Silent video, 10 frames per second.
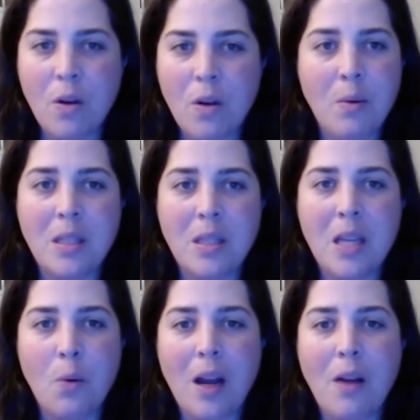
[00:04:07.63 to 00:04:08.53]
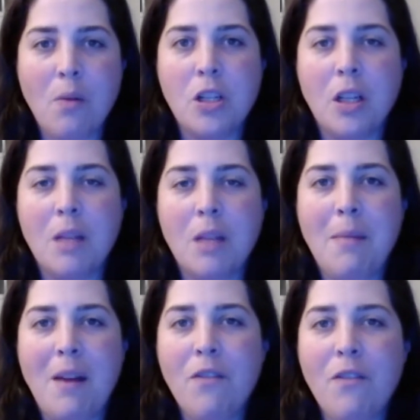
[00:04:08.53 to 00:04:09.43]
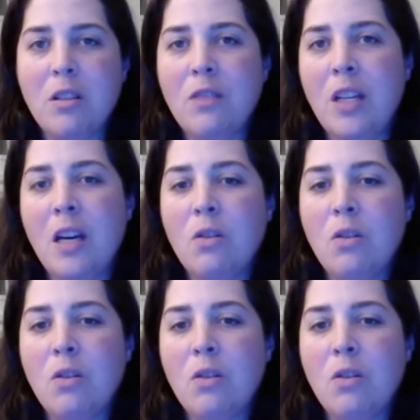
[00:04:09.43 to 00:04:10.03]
that was there when I originally made my first video,